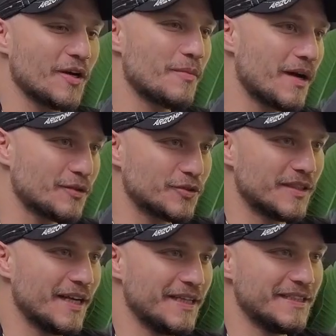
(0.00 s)
about
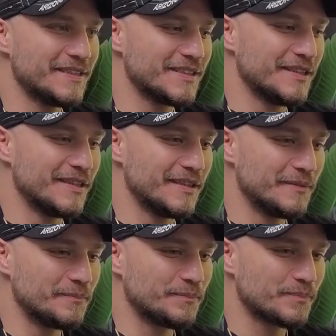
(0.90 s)
today is
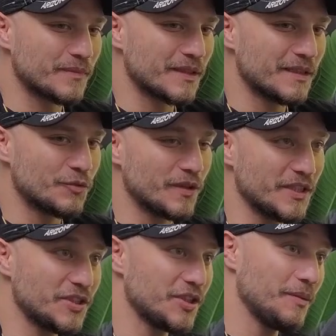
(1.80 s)
the
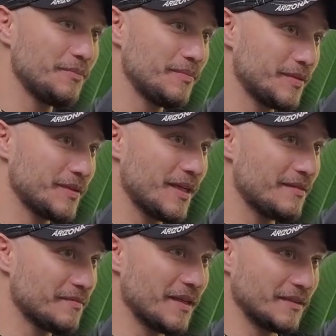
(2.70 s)
relationships,
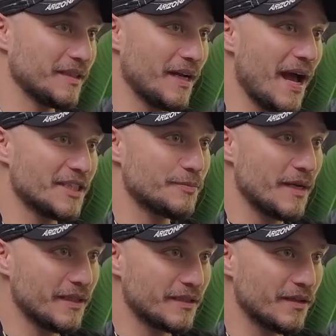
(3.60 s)
like the
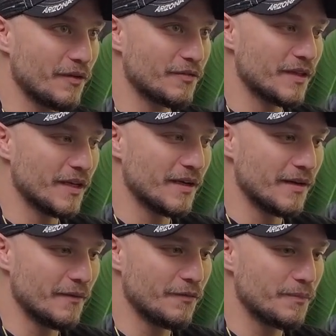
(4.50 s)
aspect of
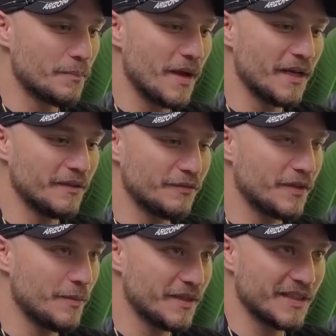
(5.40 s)
the
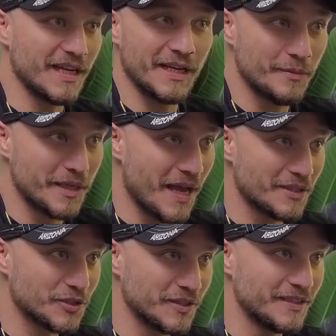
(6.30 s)
male-female dynamic,
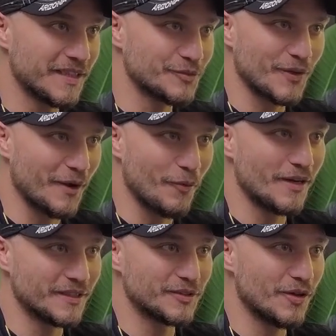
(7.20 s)
actually. That's what I
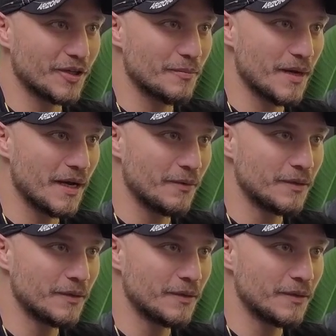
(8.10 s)
wanted to talk about.